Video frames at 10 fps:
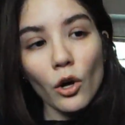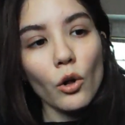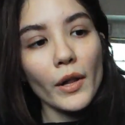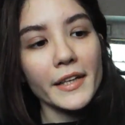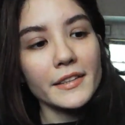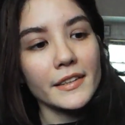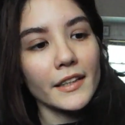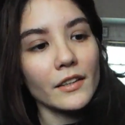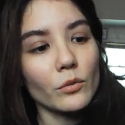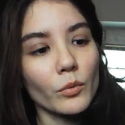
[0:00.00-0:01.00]
All I
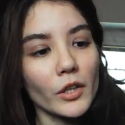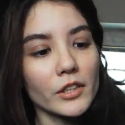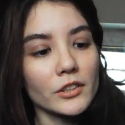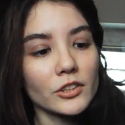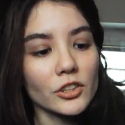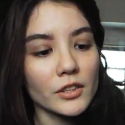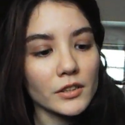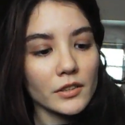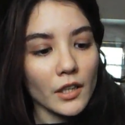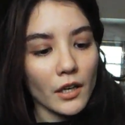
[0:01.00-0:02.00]
did was
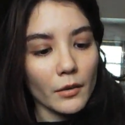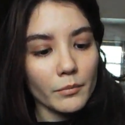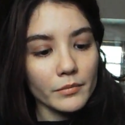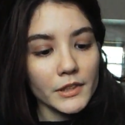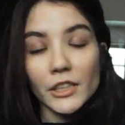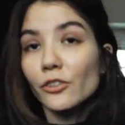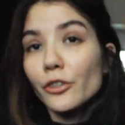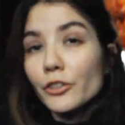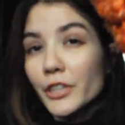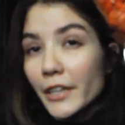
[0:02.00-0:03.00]
just single
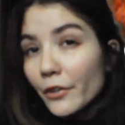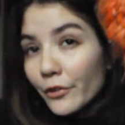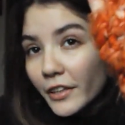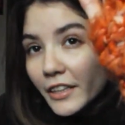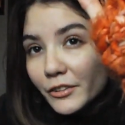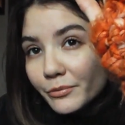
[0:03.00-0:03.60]
crochet the whole thing.